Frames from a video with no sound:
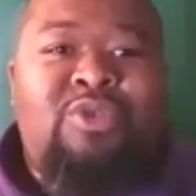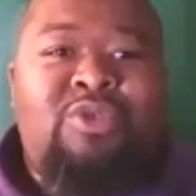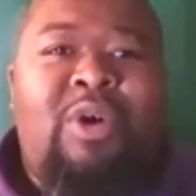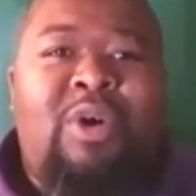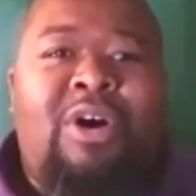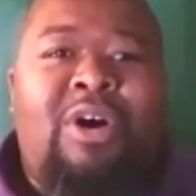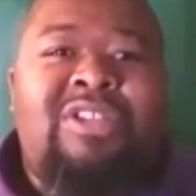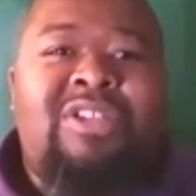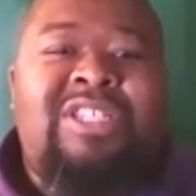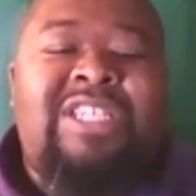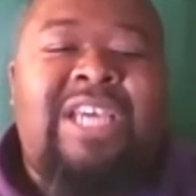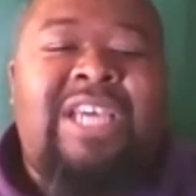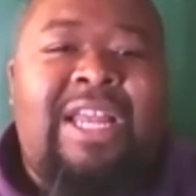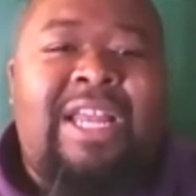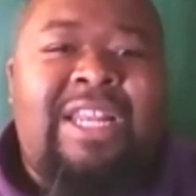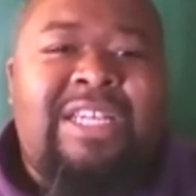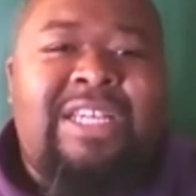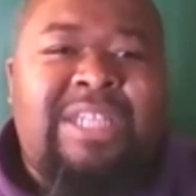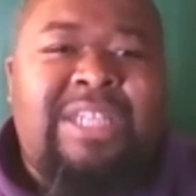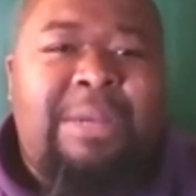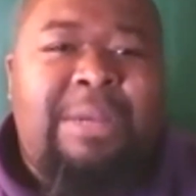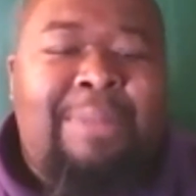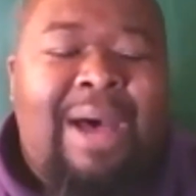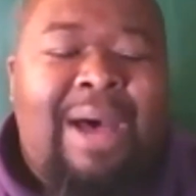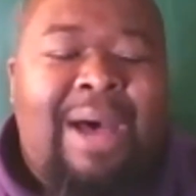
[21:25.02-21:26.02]
you all tell
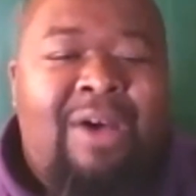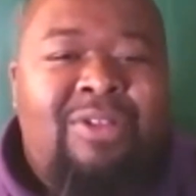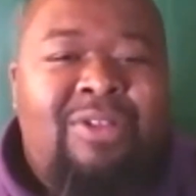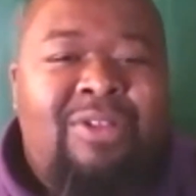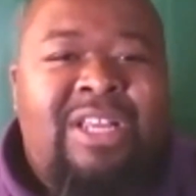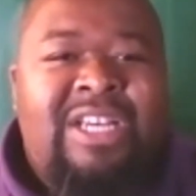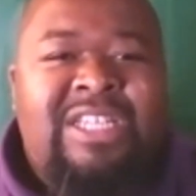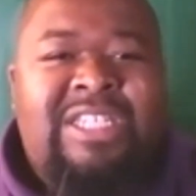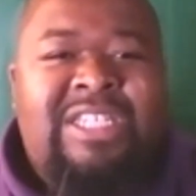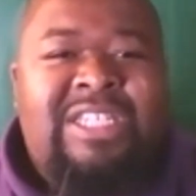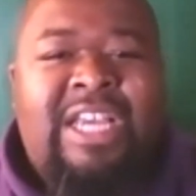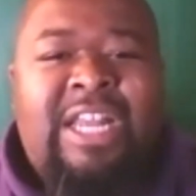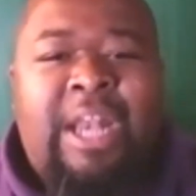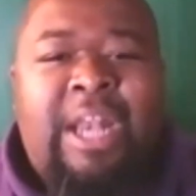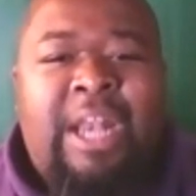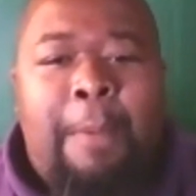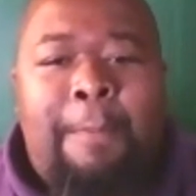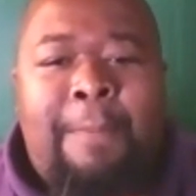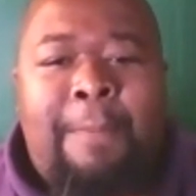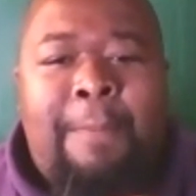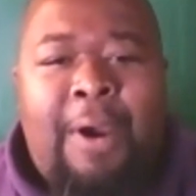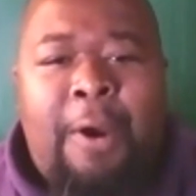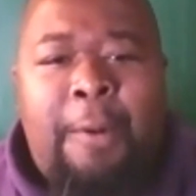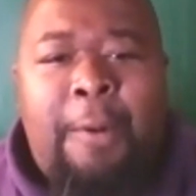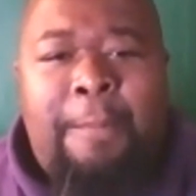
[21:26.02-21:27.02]
us about this and the
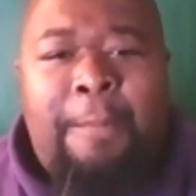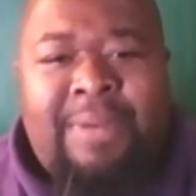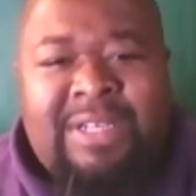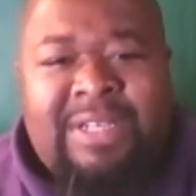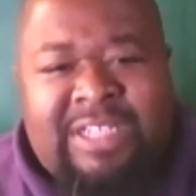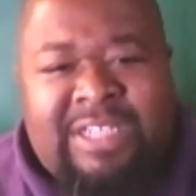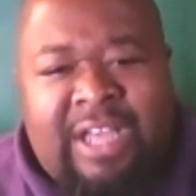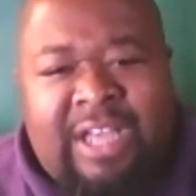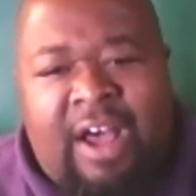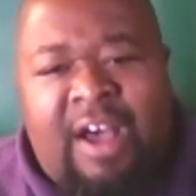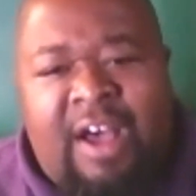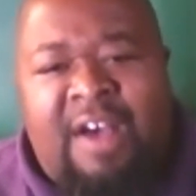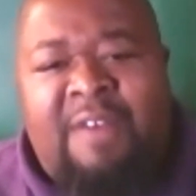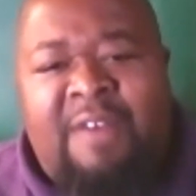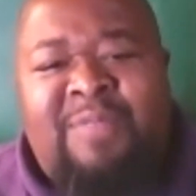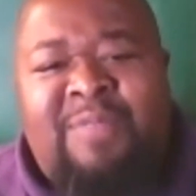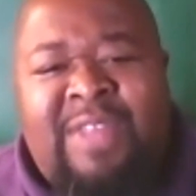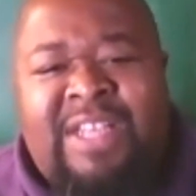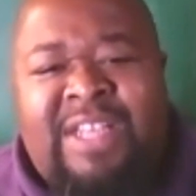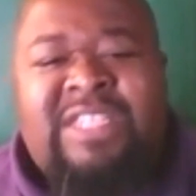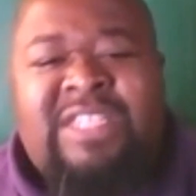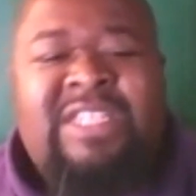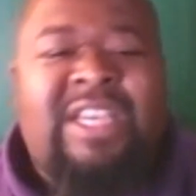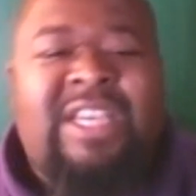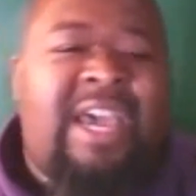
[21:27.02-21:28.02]
purpose of
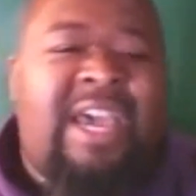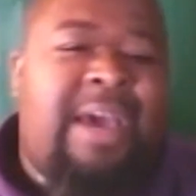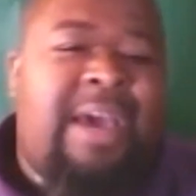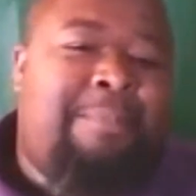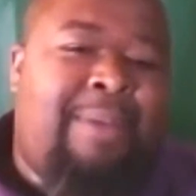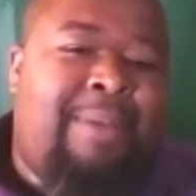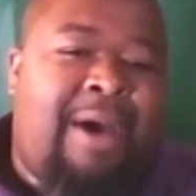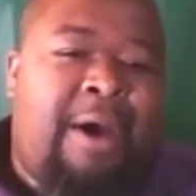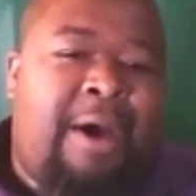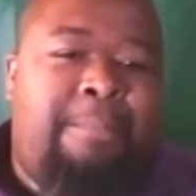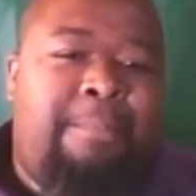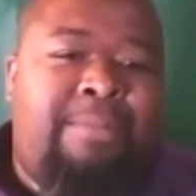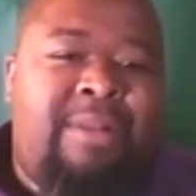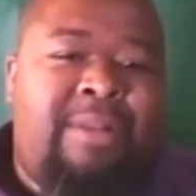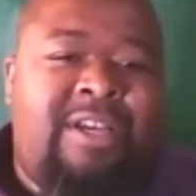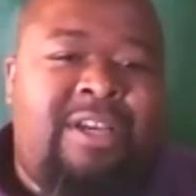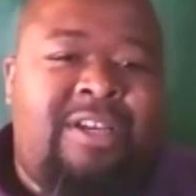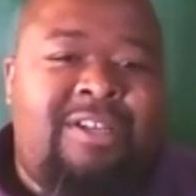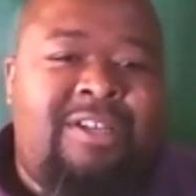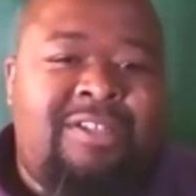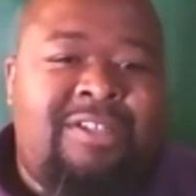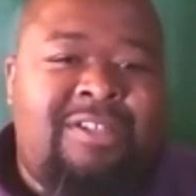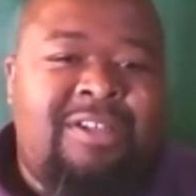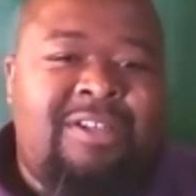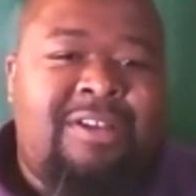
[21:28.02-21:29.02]
this campout,
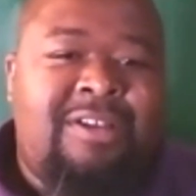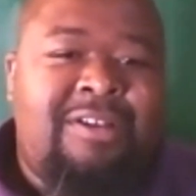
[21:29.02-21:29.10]
please?